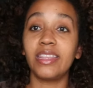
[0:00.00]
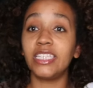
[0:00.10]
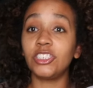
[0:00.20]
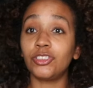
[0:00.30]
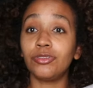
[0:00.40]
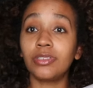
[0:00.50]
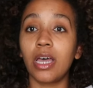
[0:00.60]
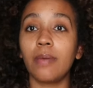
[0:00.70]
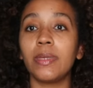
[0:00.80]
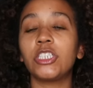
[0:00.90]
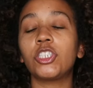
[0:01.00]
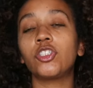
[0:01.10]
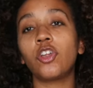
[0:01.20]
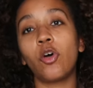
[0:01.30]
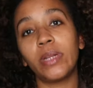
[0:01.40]
These shoes come in
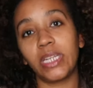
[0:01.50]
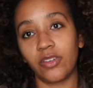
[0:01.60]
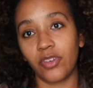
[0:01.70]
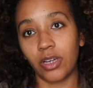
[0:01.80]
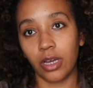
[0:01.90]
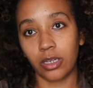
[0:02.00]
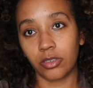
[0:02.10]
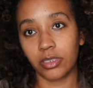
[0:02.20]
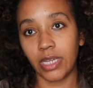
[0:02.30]
so many different colors.